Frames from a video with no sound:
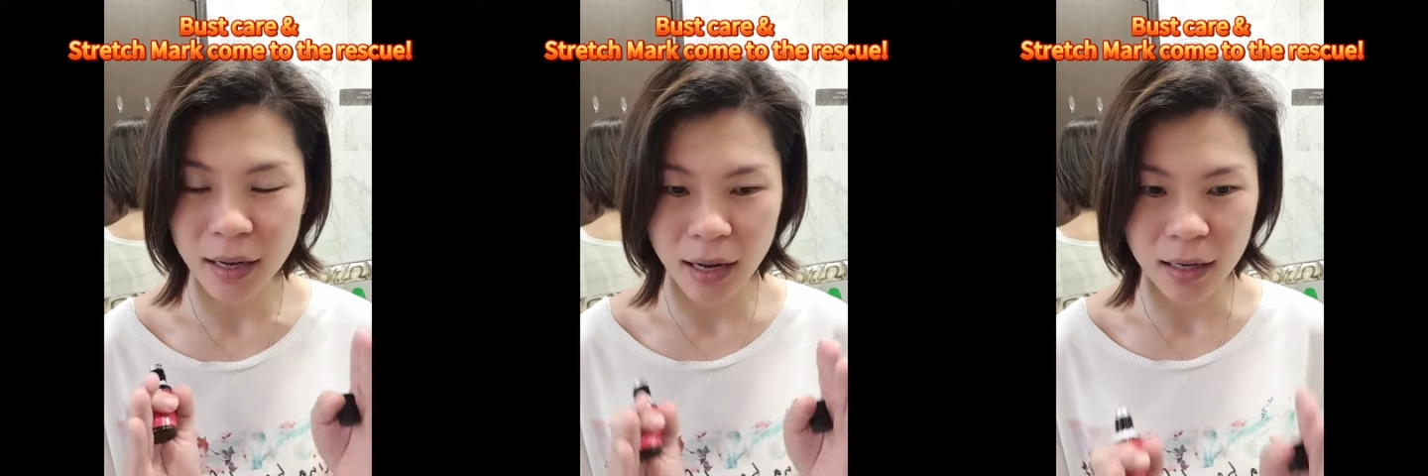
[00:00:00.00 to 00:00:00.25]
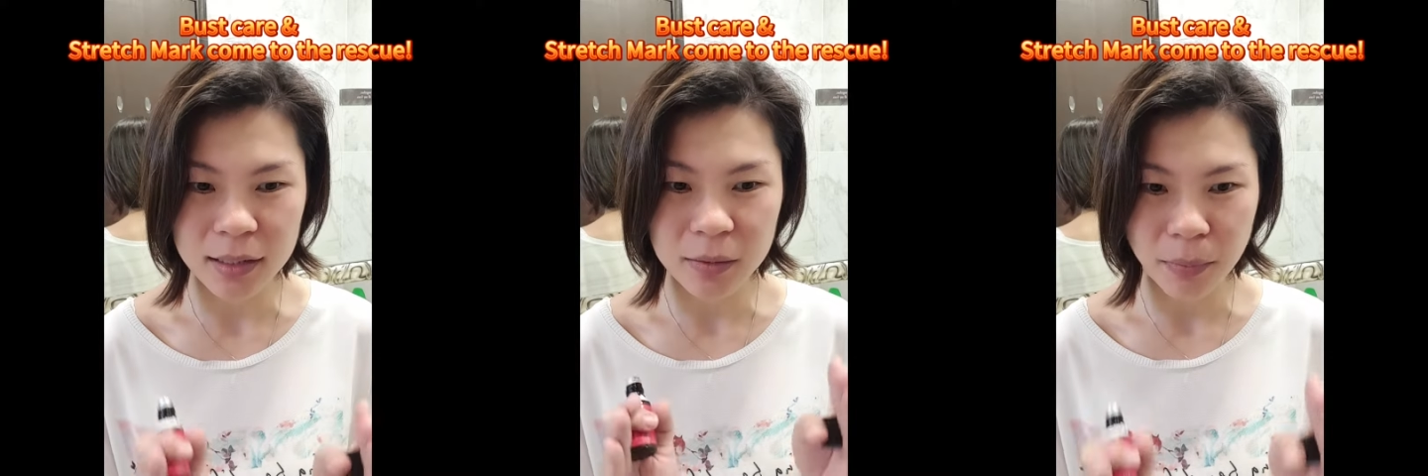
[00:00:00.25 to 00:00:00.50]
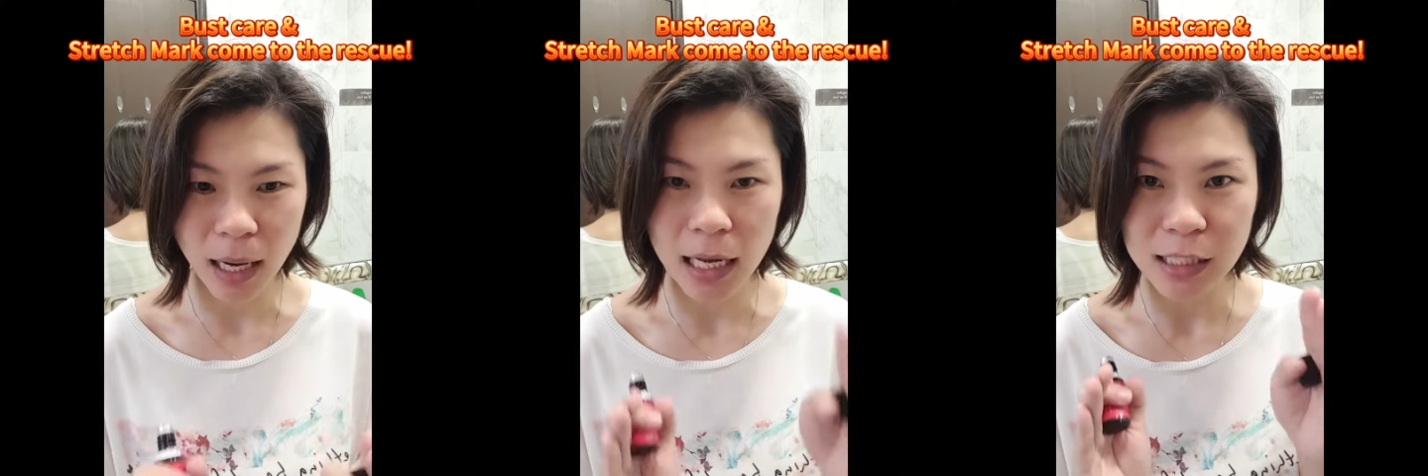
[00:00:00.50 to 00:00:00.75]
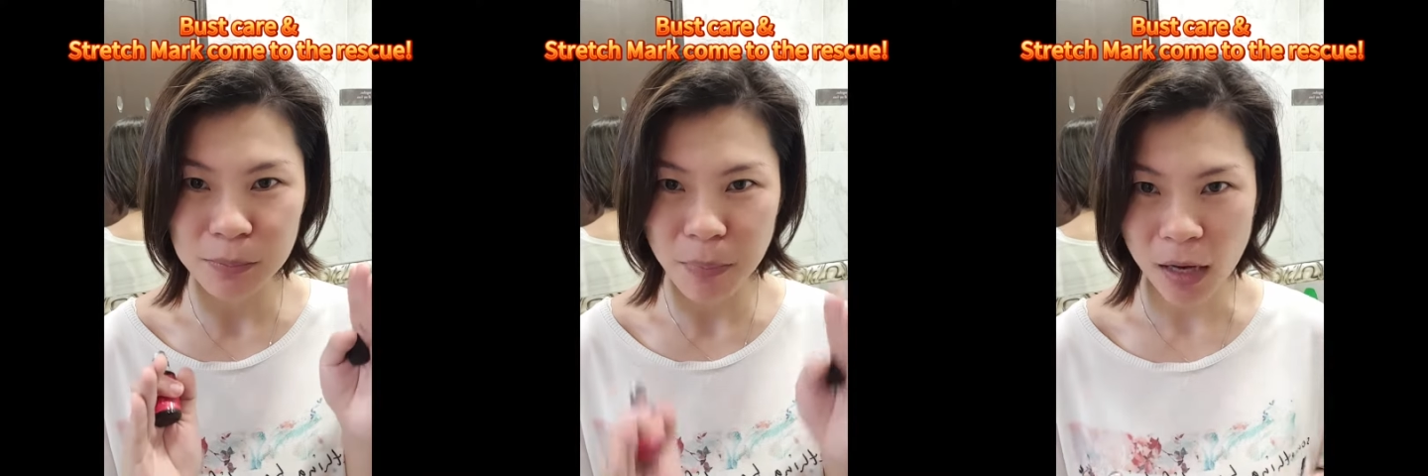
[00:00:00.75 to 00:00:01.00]
as my
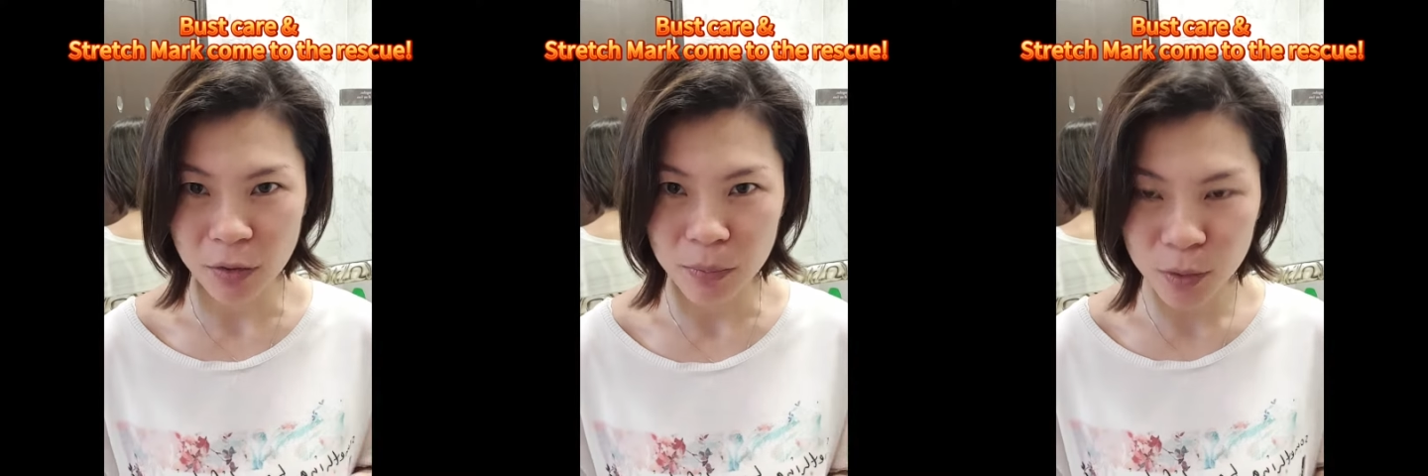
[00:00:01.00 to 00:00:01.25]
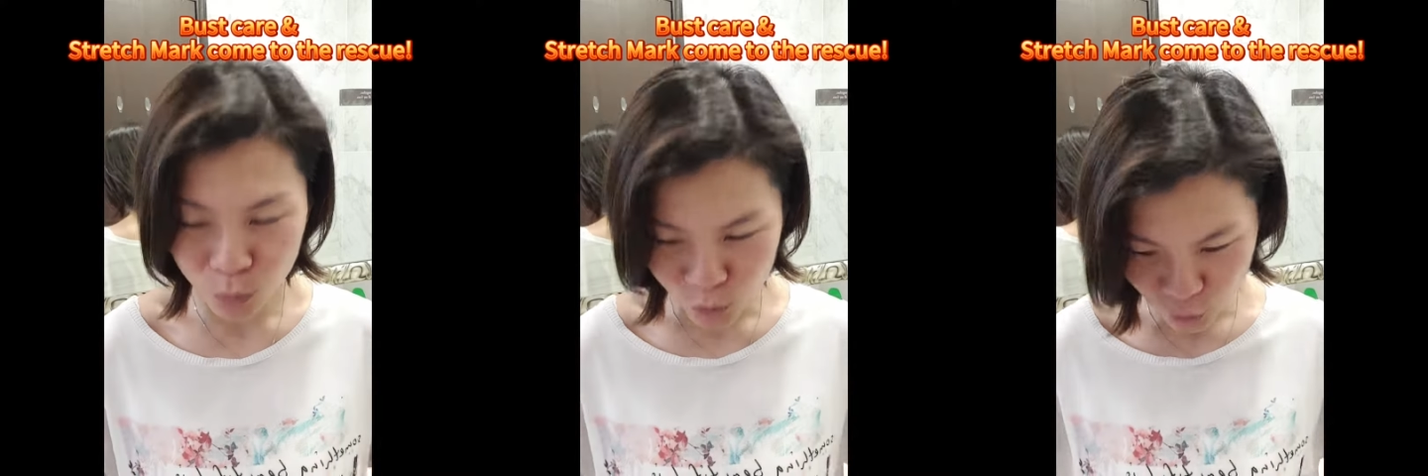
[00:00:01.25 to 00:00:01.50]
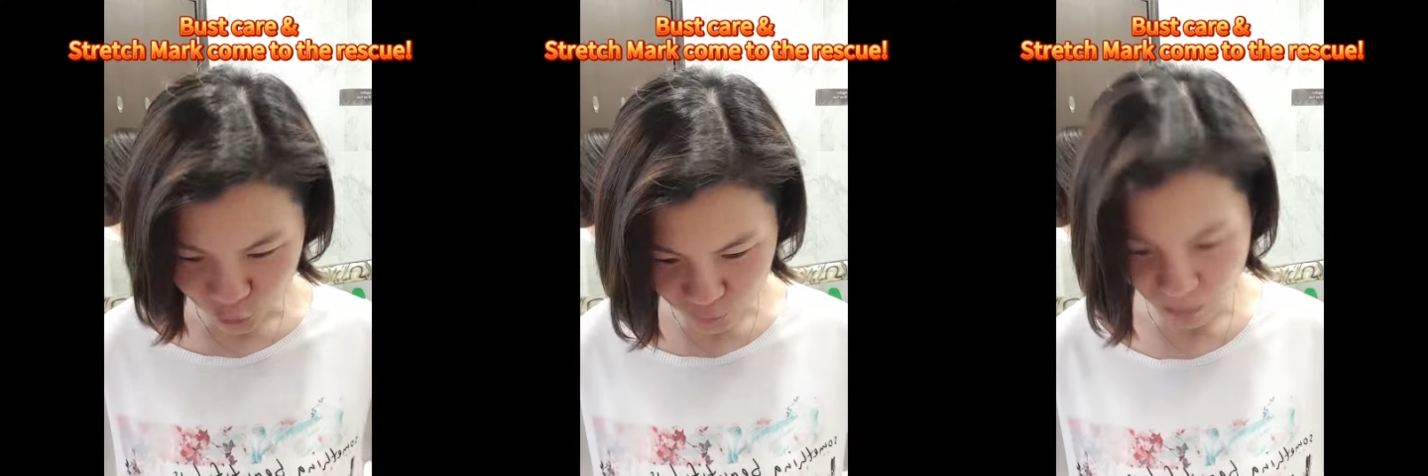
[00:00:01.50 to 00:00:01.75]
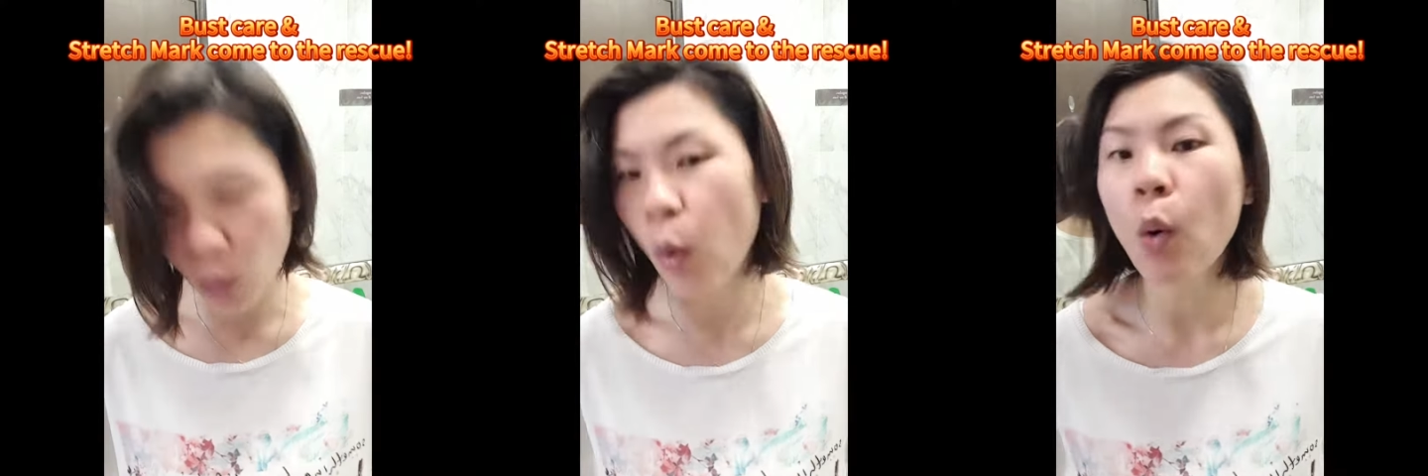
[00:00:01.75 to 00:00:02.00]
experiment, which is
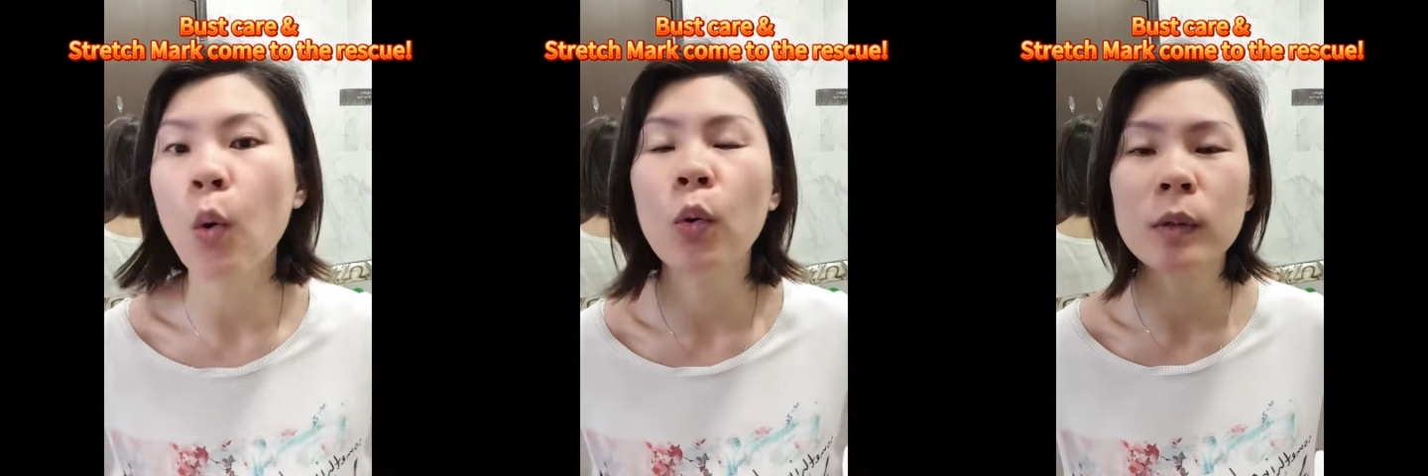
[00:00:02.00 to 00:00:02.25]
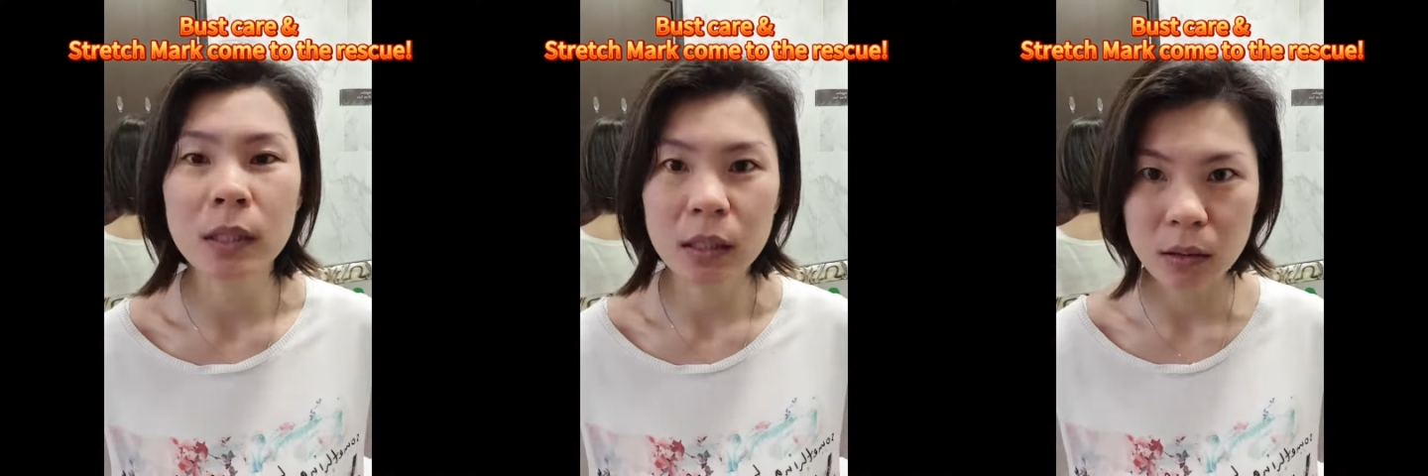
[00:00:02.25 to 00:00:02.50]
my whole